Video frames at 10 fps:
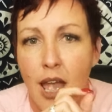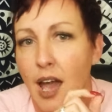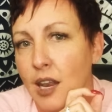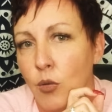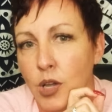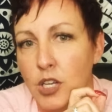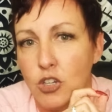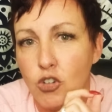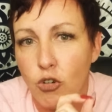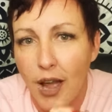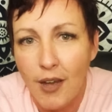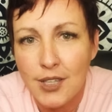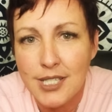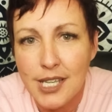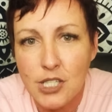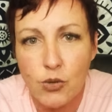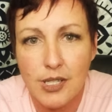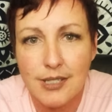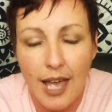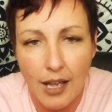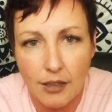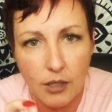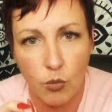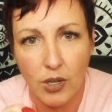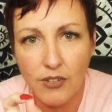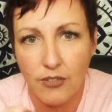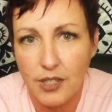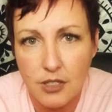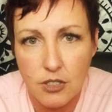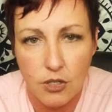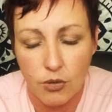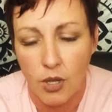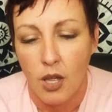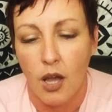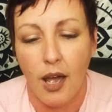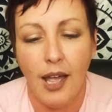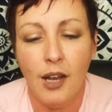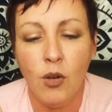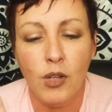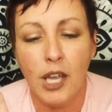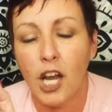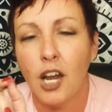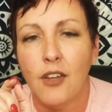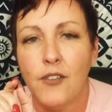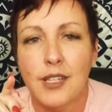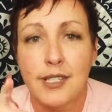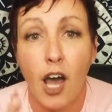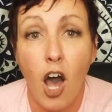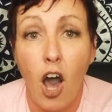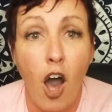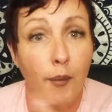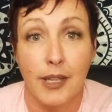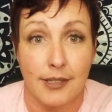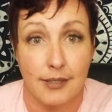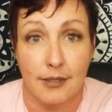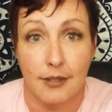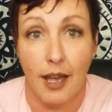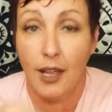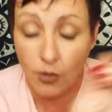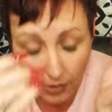and I want you to gravitate to exactly what feeds you. I don't care if it's hobbits. I don't